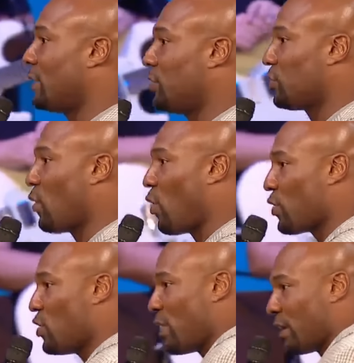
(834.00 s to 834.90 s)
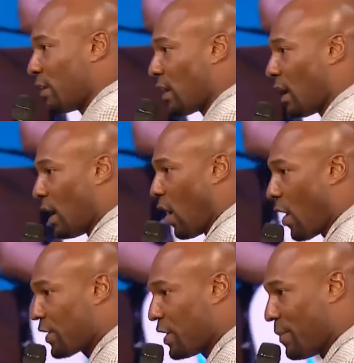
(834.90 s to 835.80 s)
to draw you in an
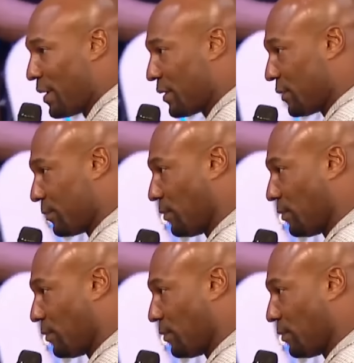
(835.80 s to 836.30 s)
argument.